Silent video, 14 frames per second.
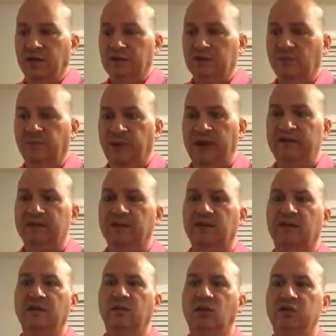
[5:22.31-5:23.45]
So
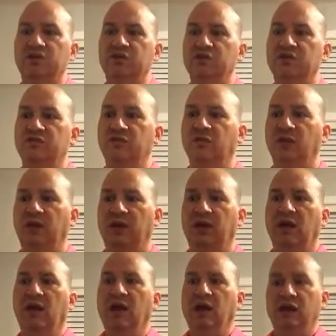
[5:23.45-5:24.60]
basically what you're
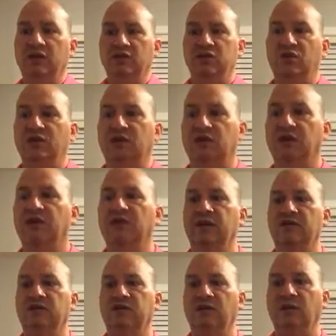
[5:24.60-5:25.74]
doing is you're
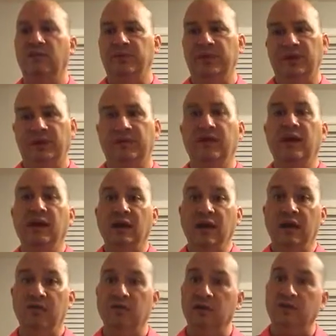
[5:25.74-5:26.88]
giving something
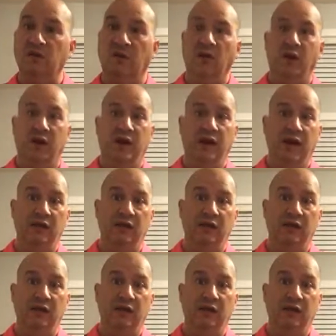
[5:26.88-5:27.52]
in return.